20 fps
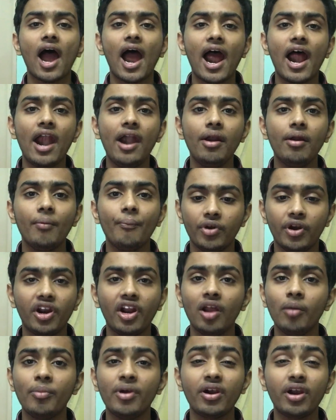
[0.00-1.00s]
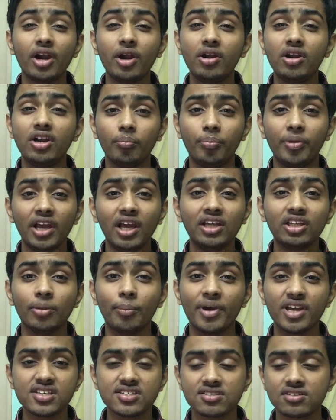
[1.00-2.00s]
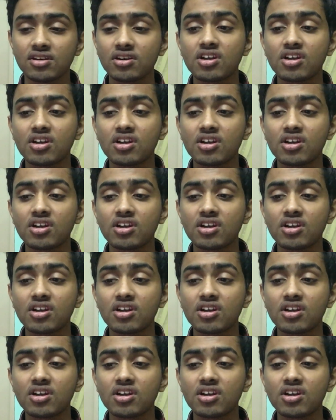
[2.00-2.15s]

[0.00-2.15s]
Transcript: and Real Madrid being the best,